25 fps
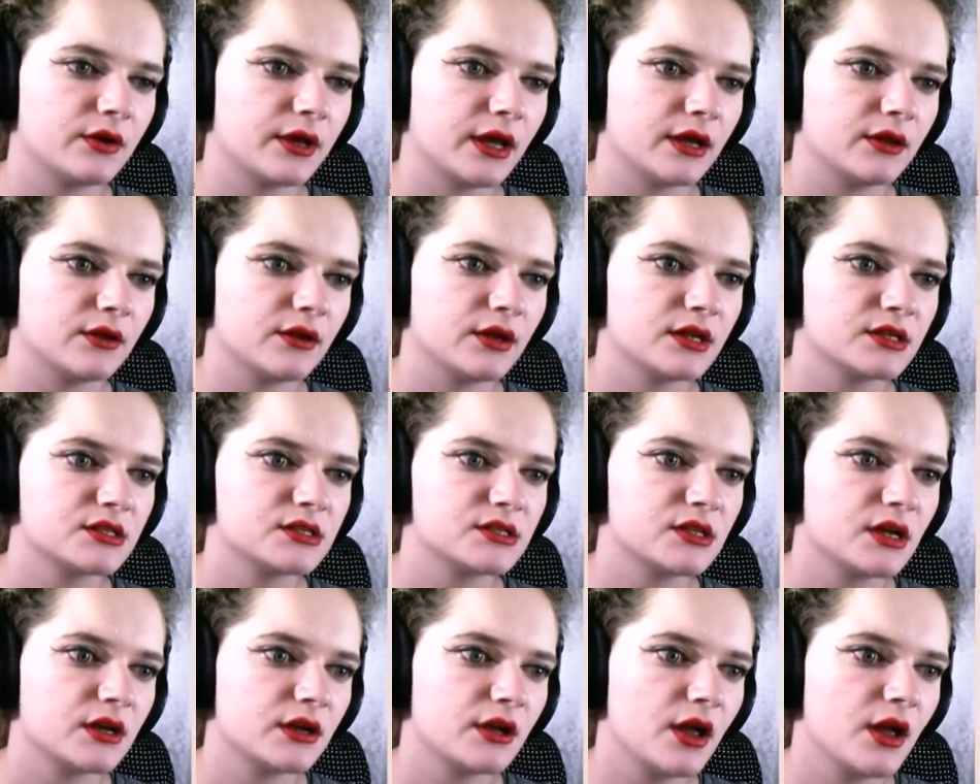Okay, you
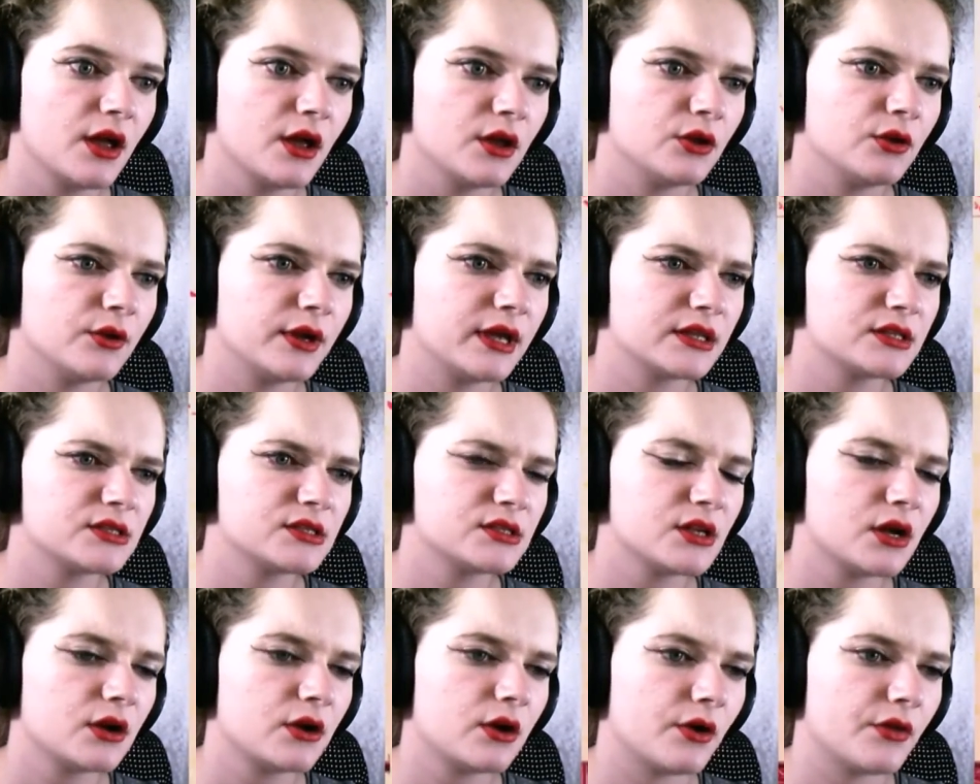get stuck. You
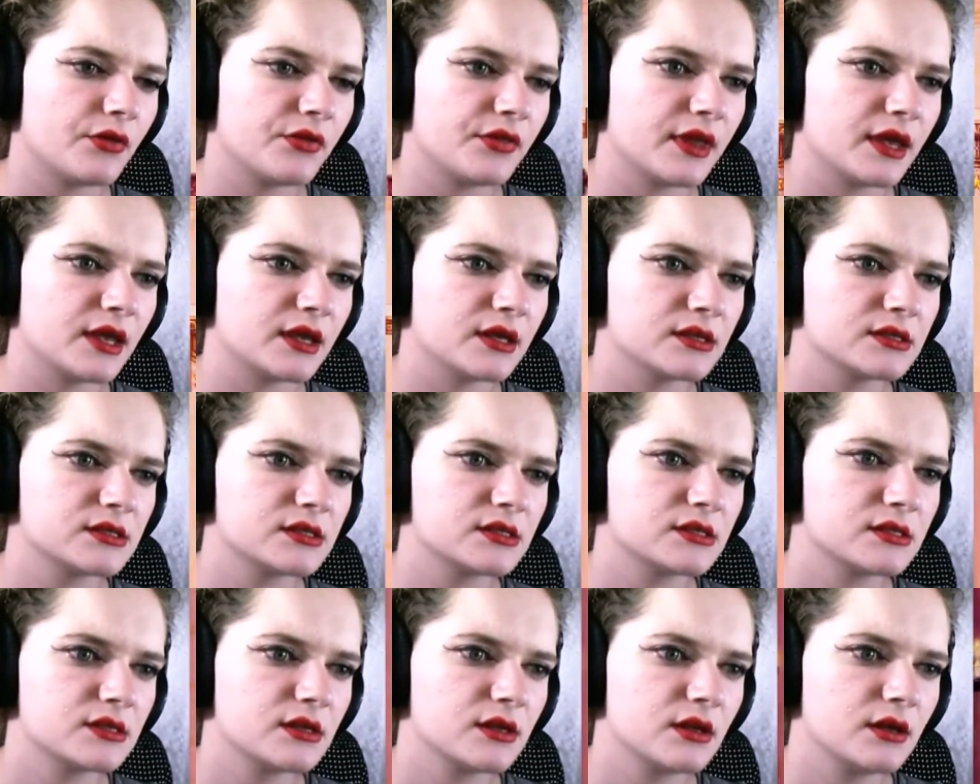get stuck on
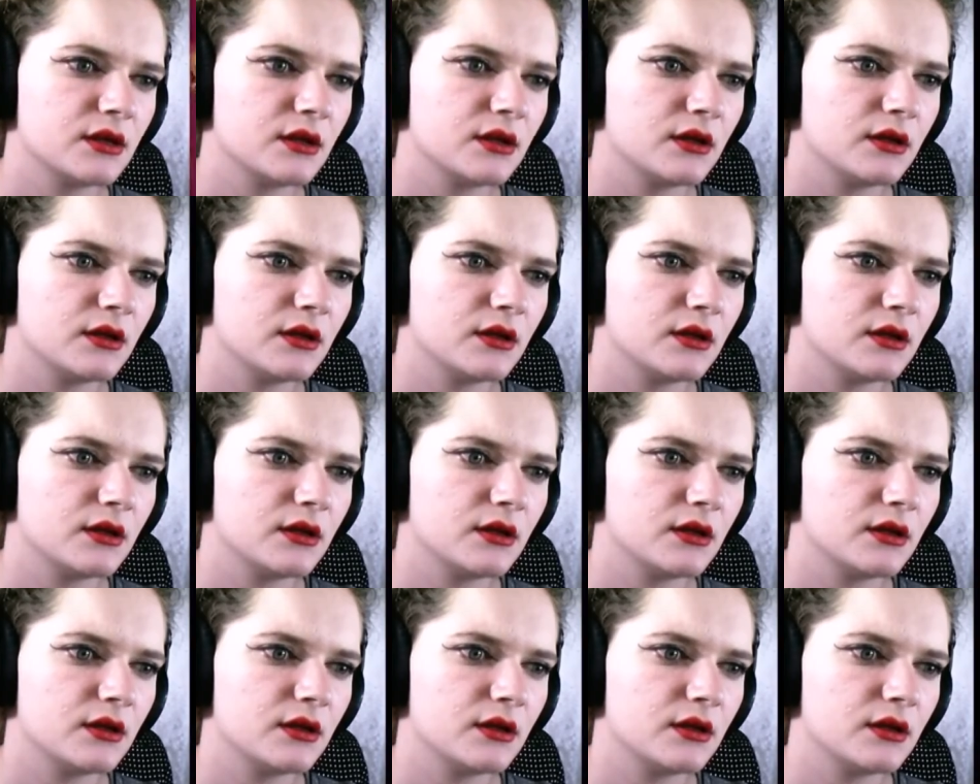things.